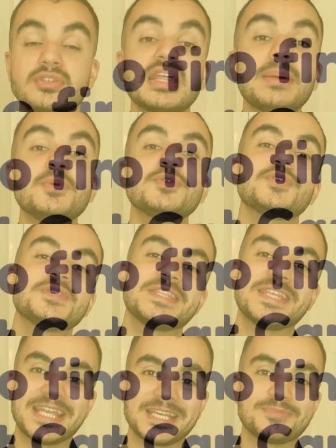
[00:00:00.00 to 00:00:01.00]
So that moves on to
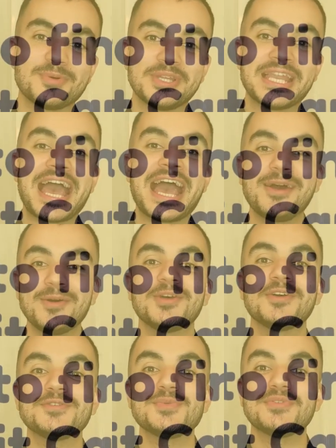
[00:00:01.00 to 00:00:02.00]
the next point. How on
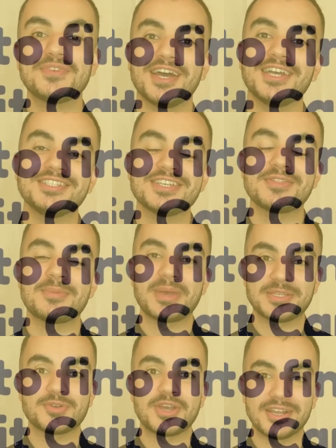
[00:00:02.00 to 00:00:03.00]
earth do we find the
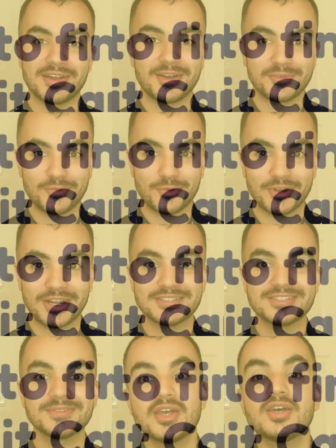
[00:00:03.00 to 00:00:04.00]
best credit card for us?